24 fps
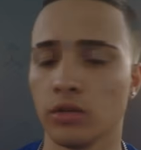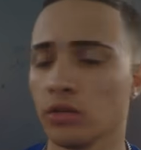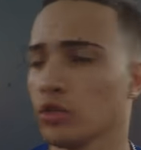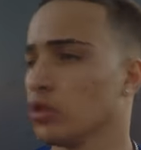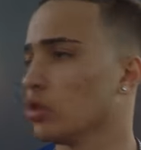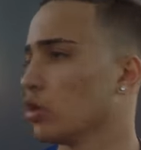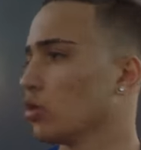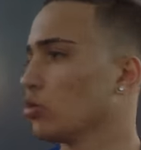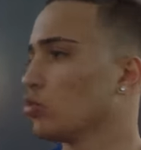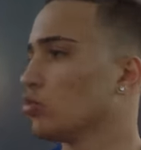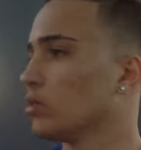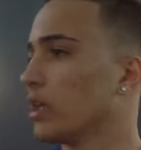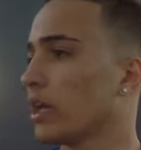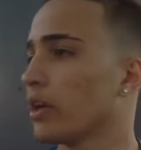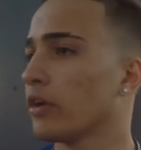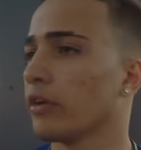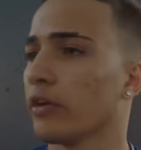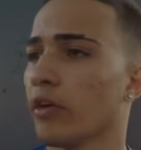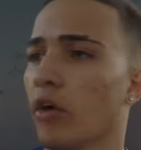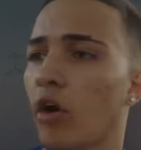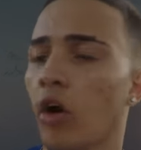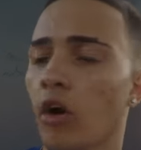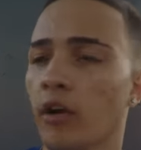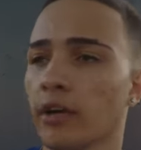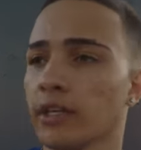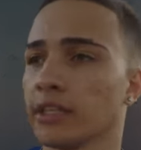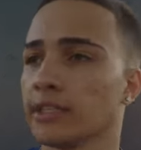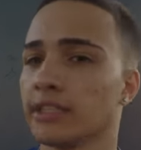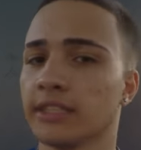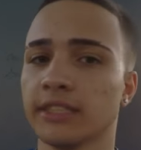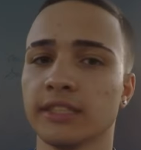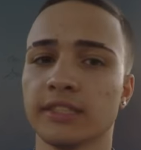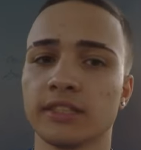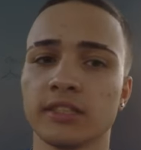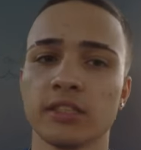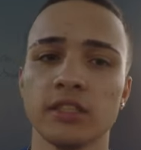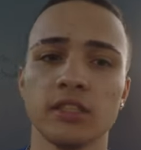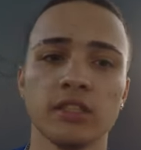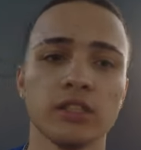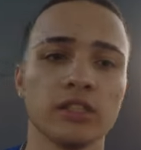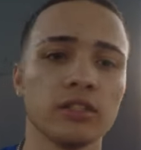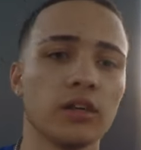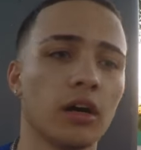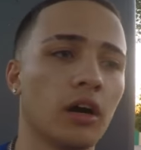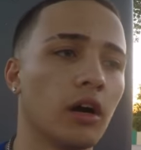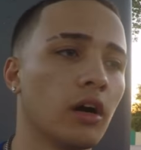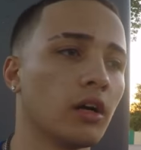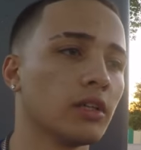You know, you think an artist is
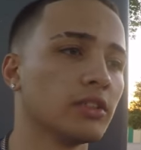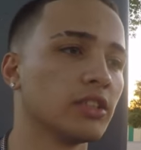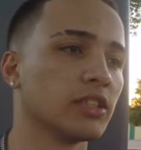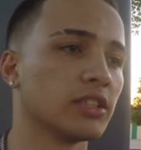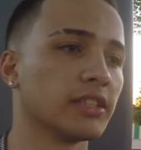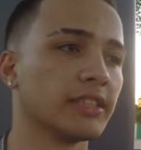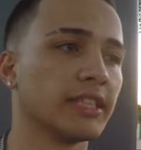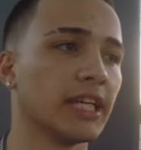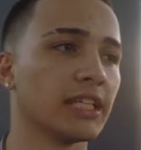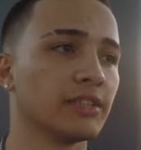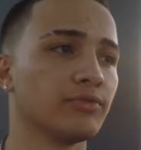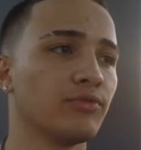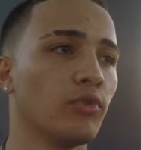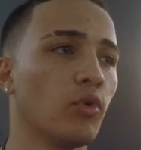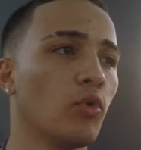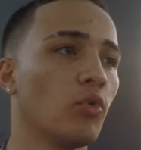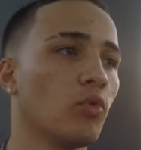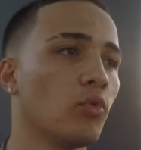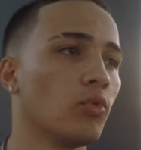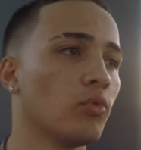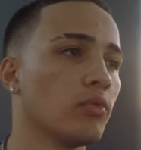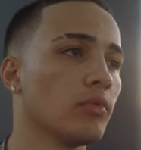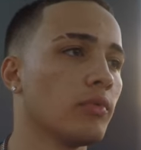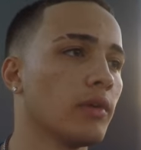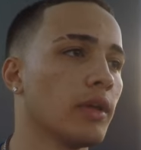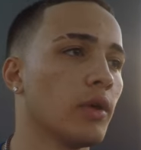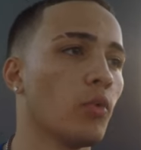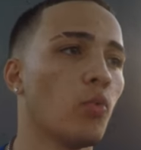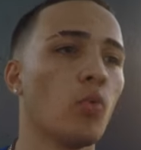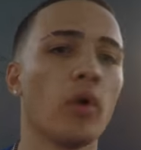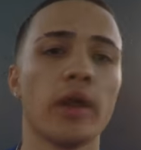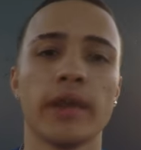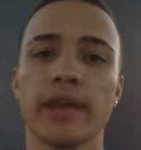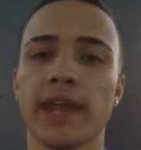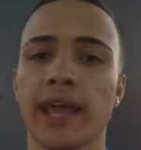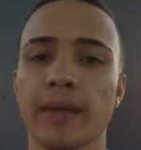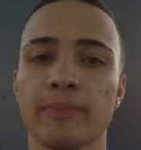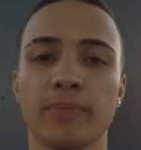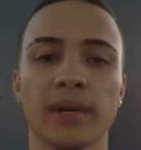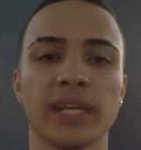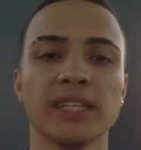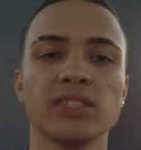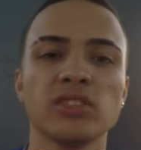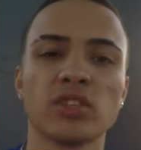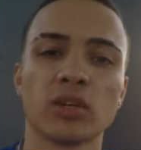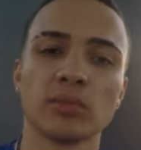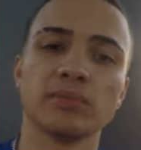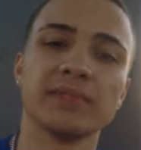successful in one night, but
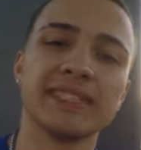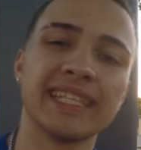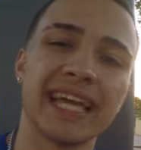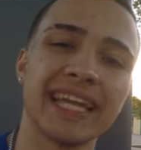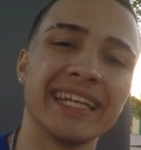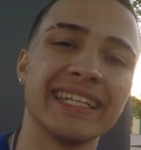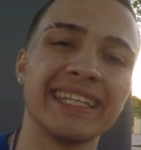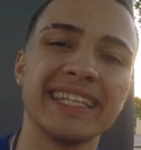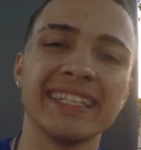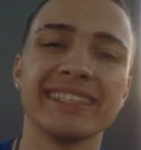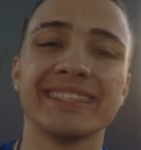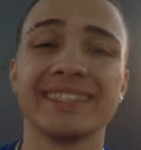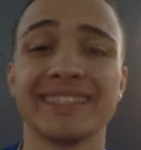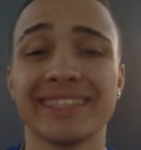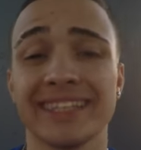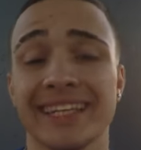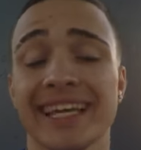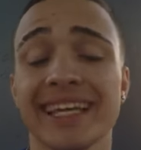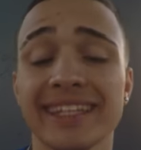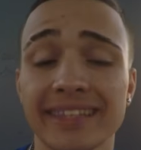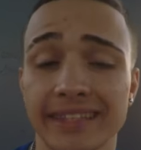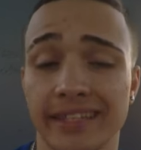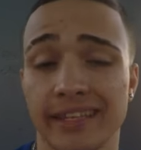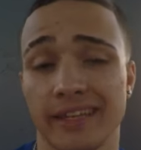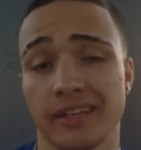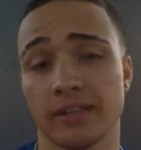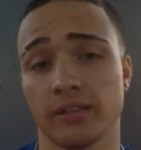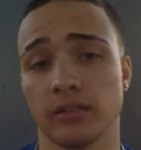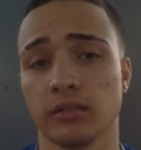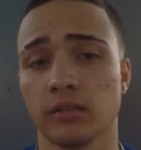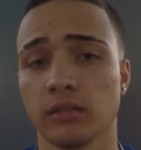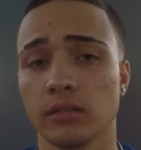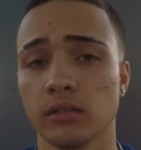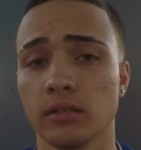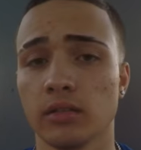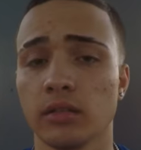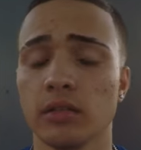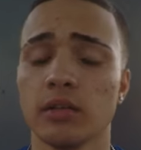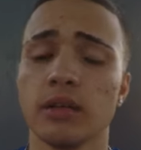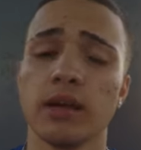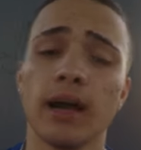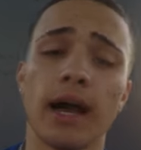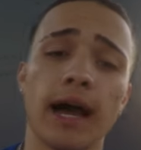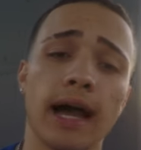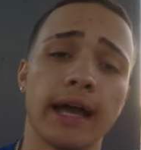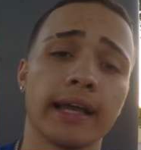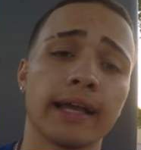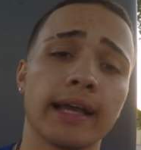it took him 10 years to get there.
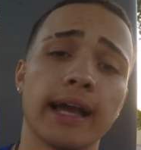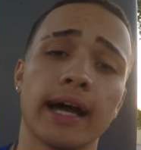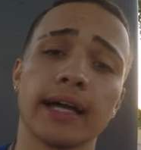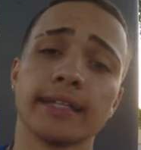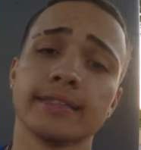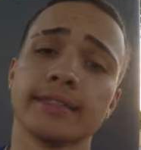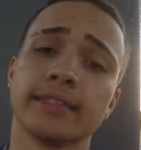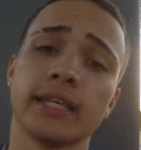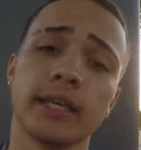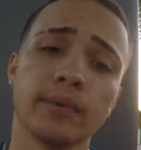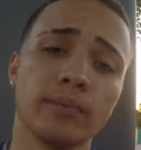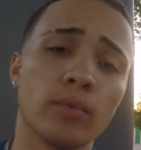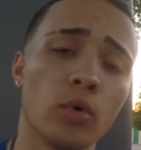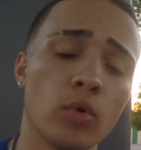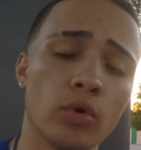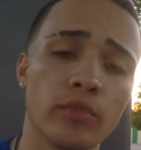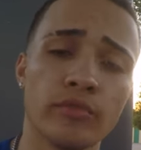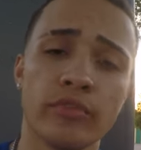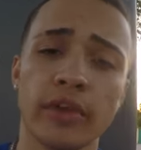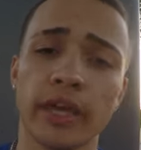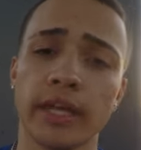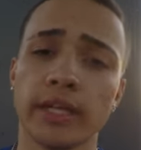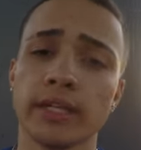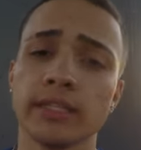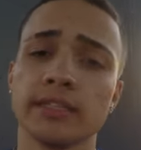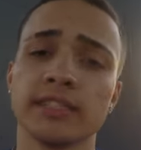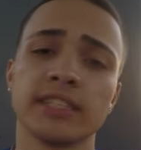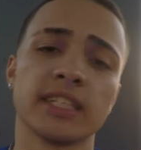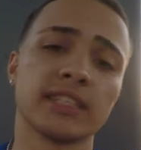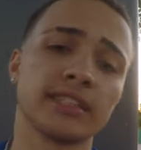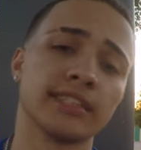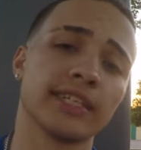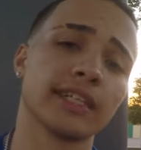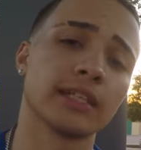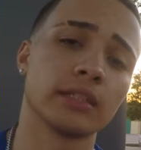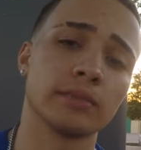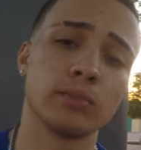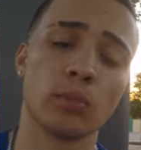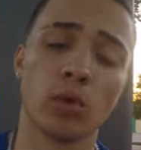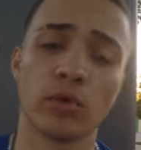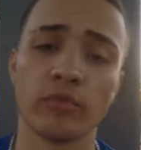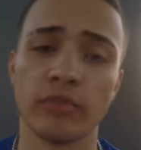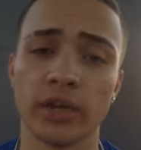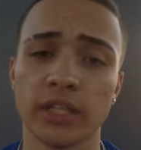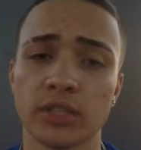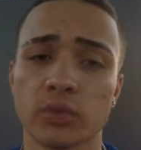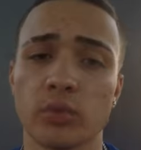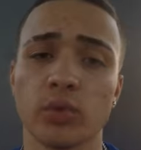Alright guys, stay motivated. 6 Seconds
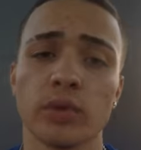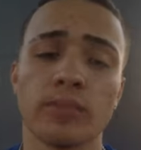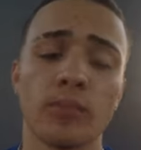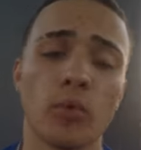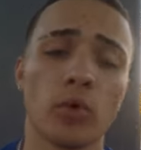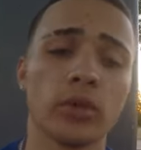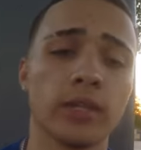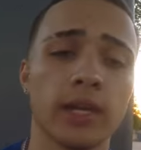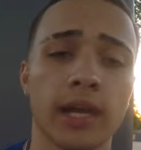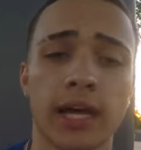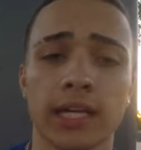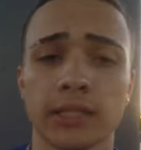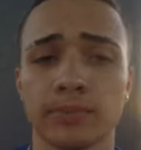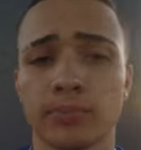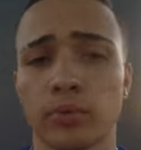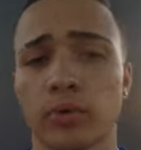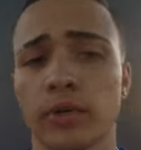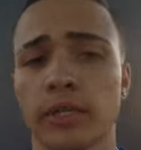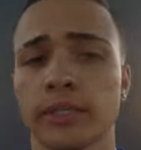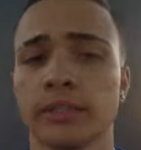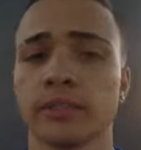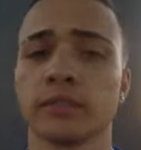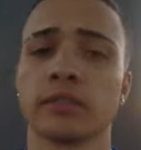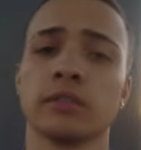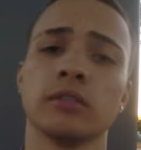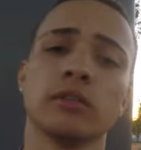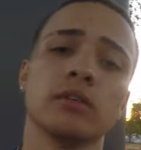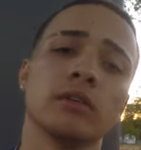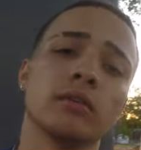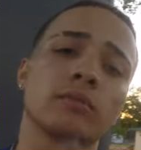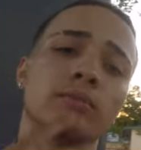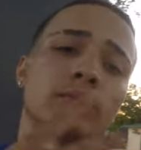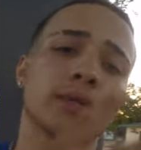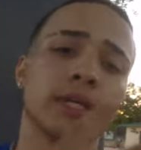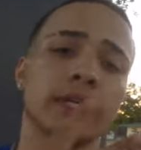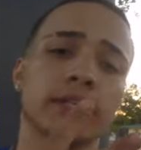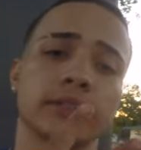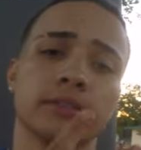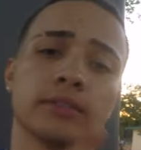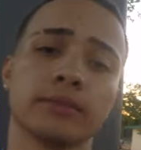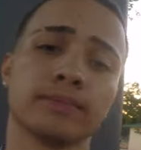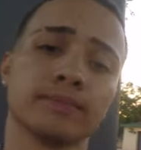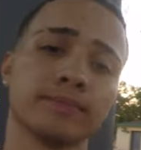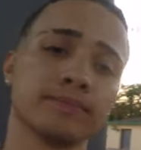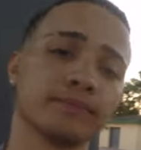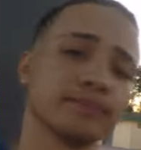Motivation with your boy, Dalias Perez. Peace.